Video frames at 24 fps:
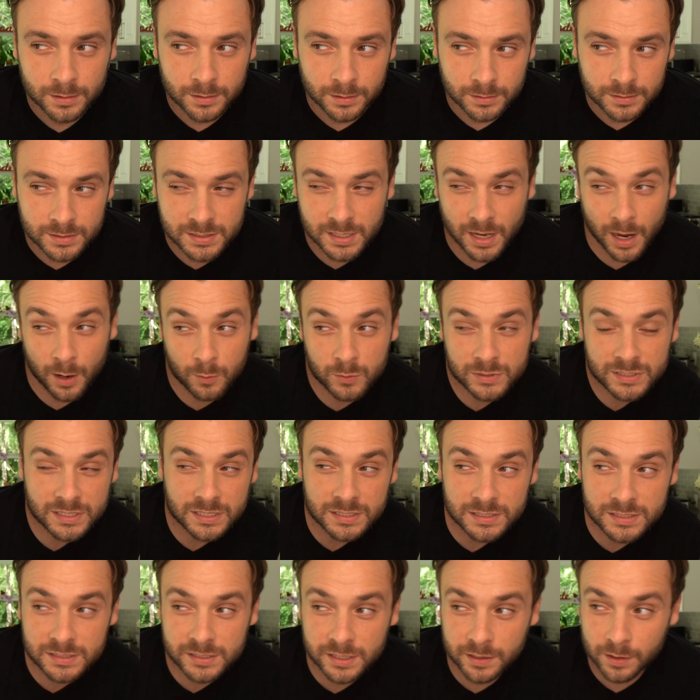You see, I always
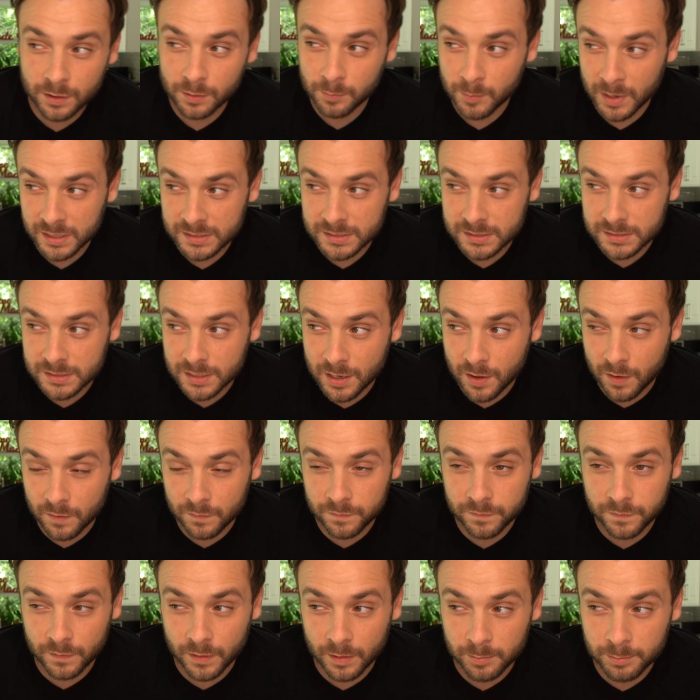considered
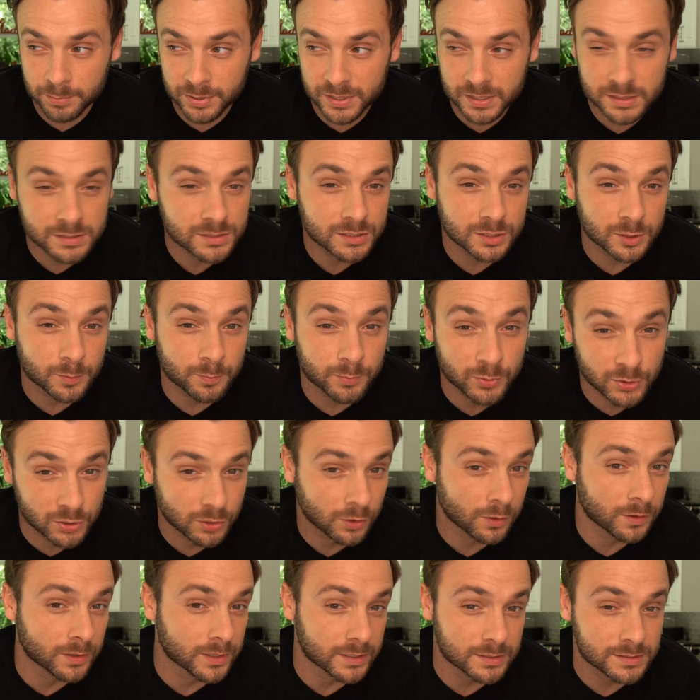myself a pizza
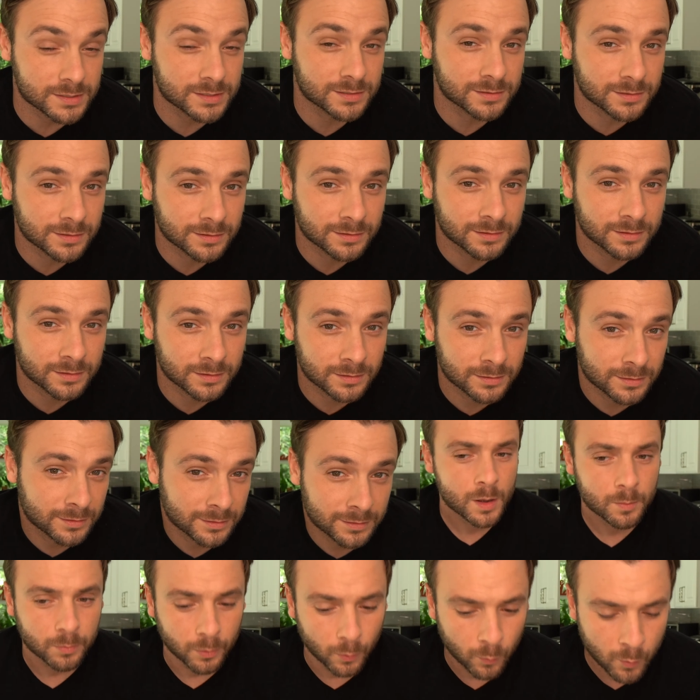purist.
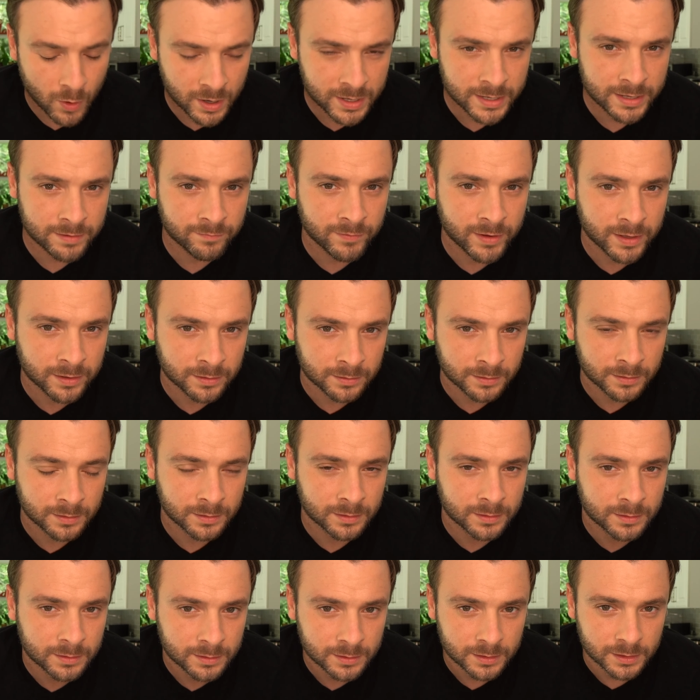But one evening
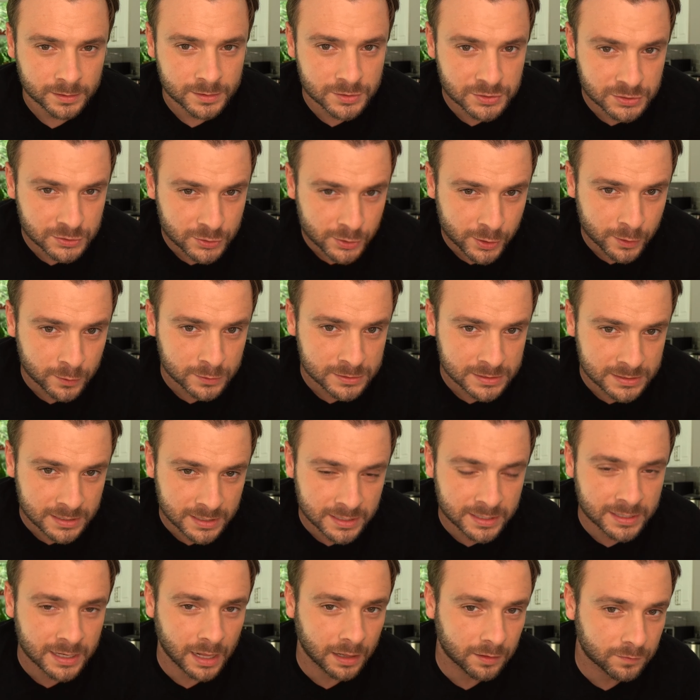in Studio
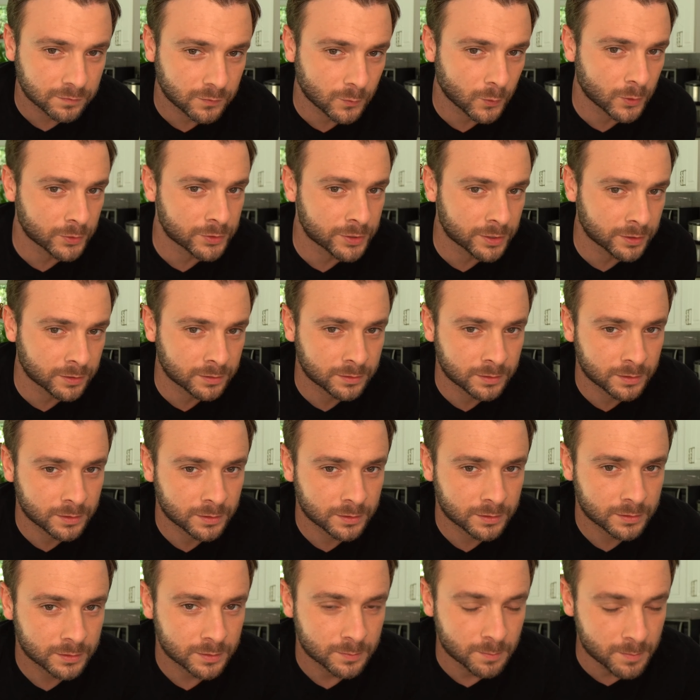City, California,
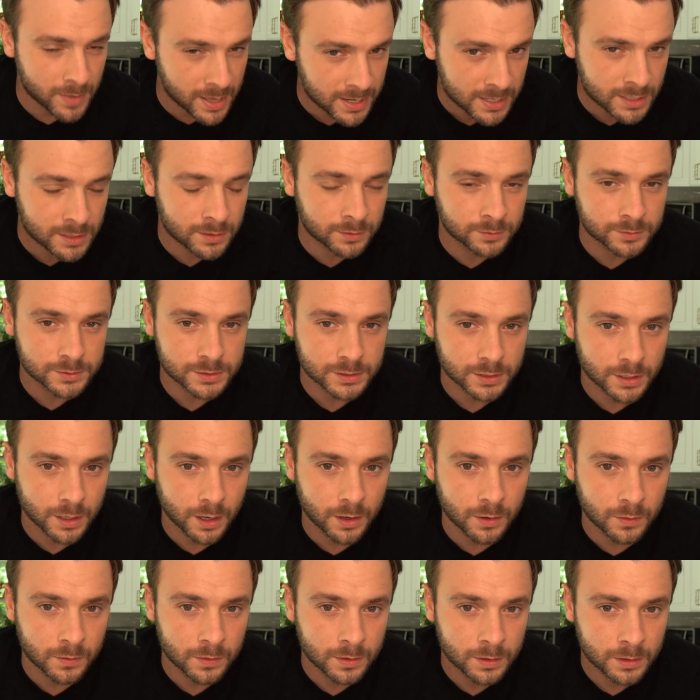many years
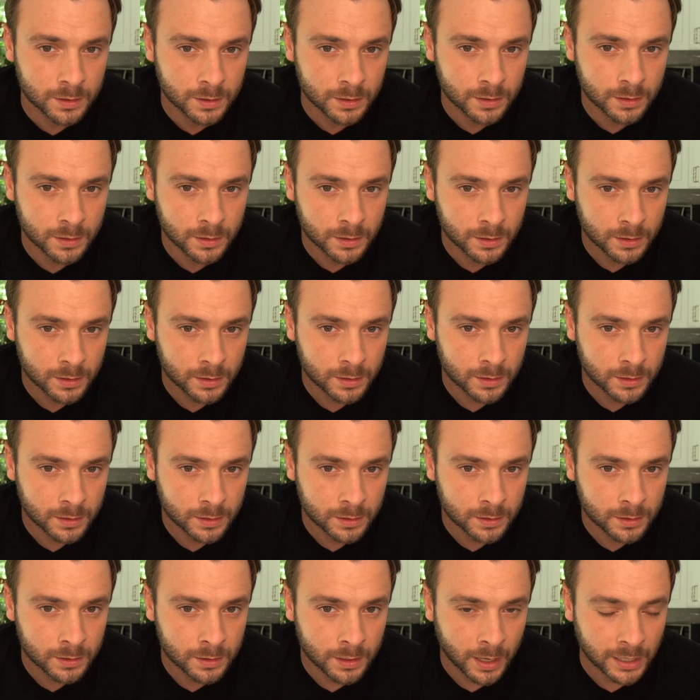ago,
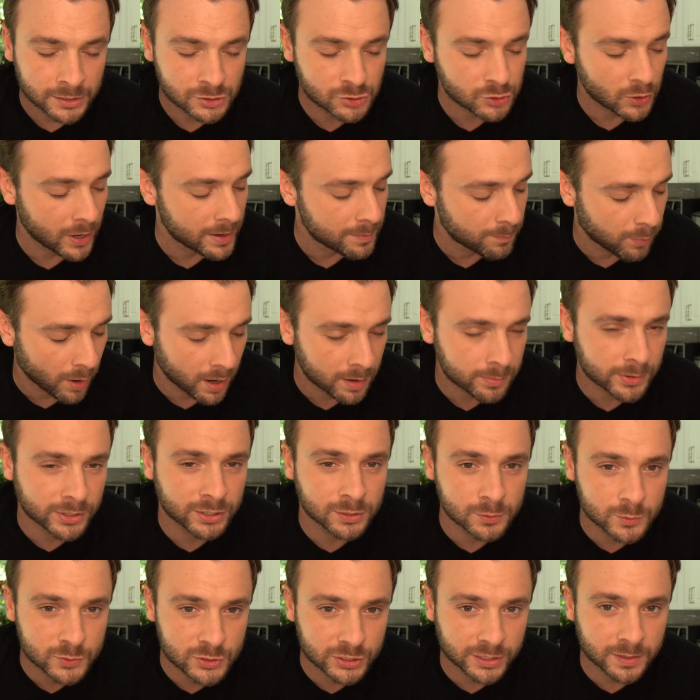I tried
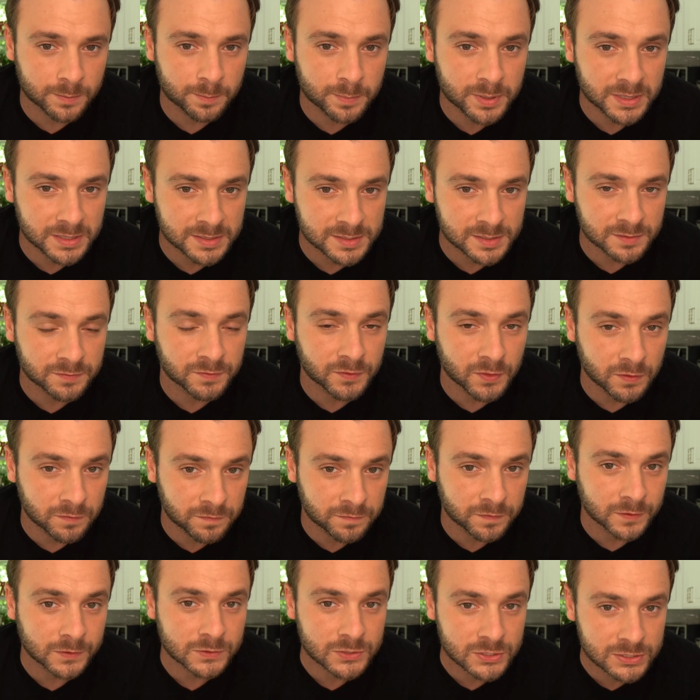barbecue chicken pizza for the
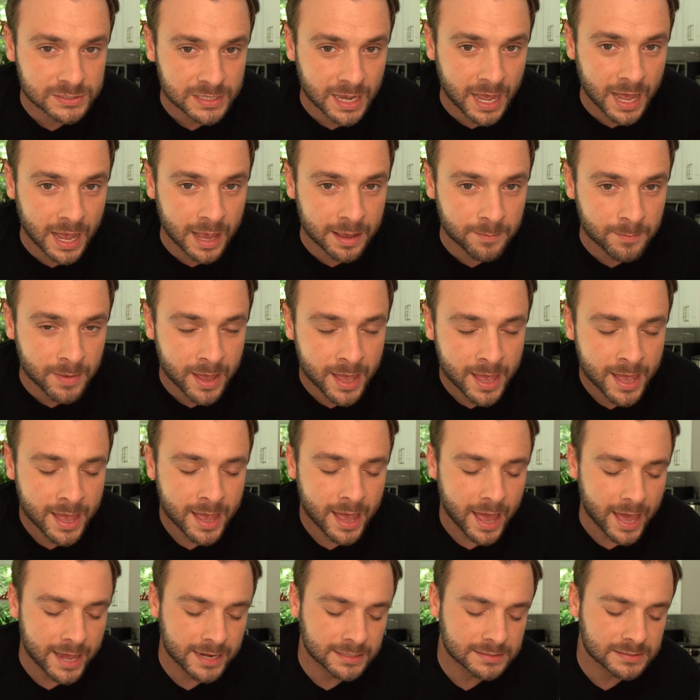first time,
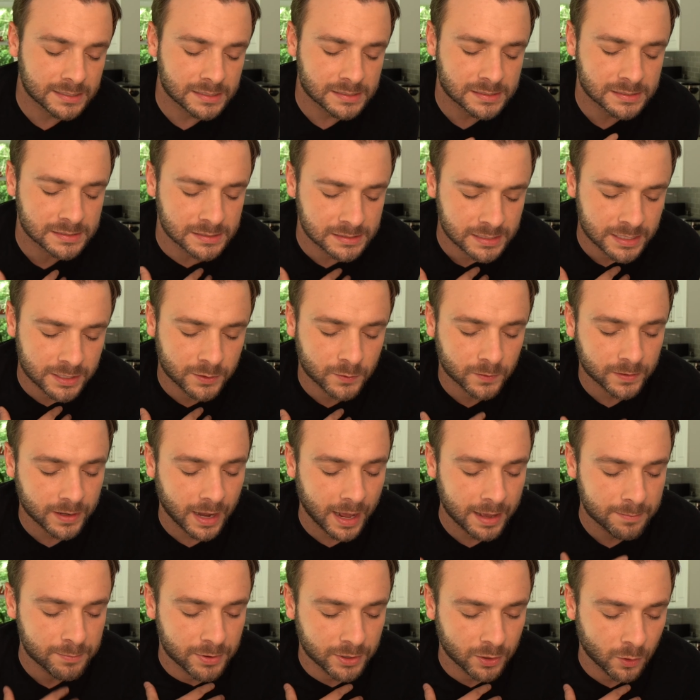and it's a secret
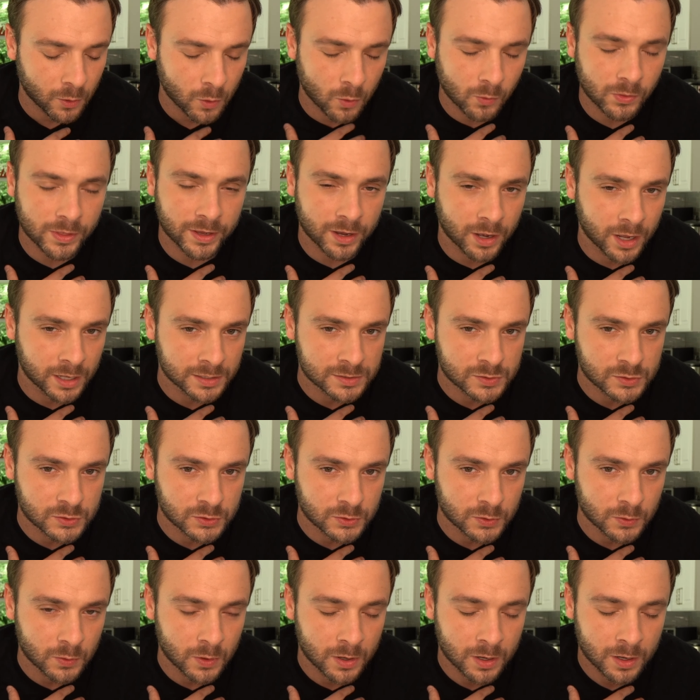I've been holding on
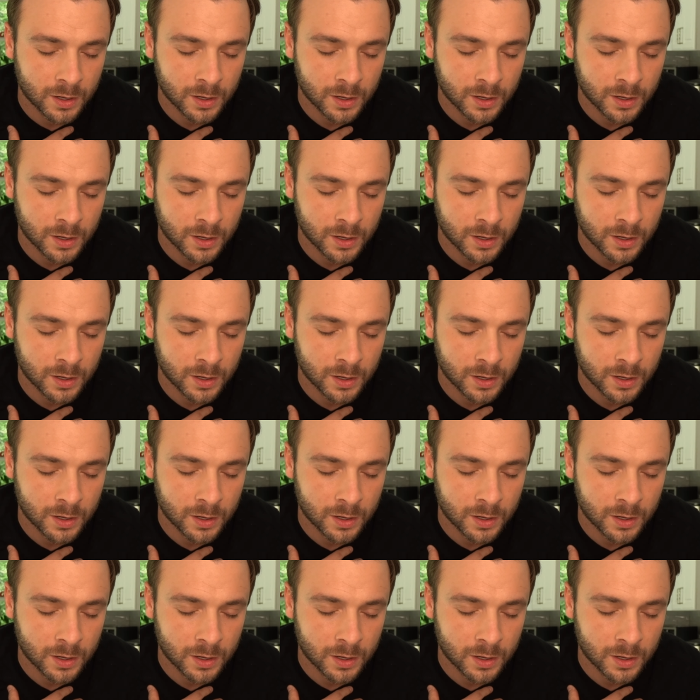to